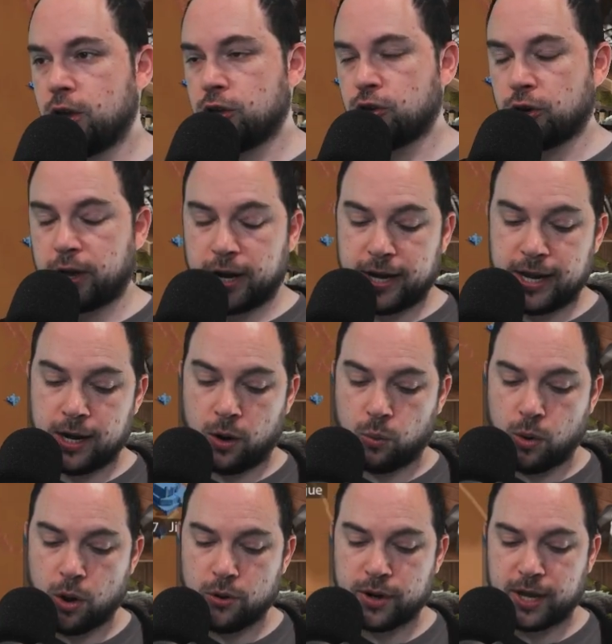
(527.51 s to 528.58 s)
You're going to need a
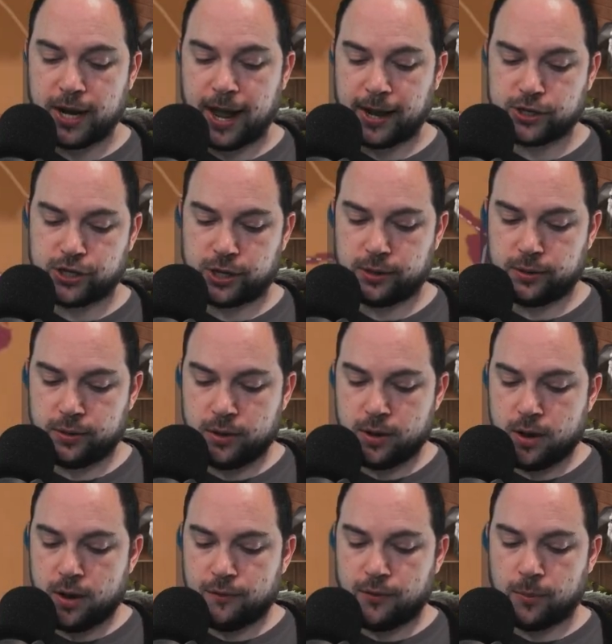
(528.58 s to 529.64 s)
road connection
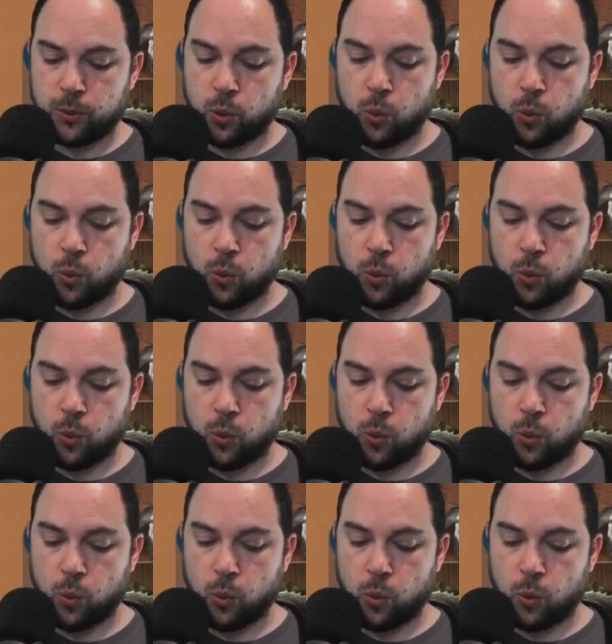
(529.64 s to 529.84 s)
from the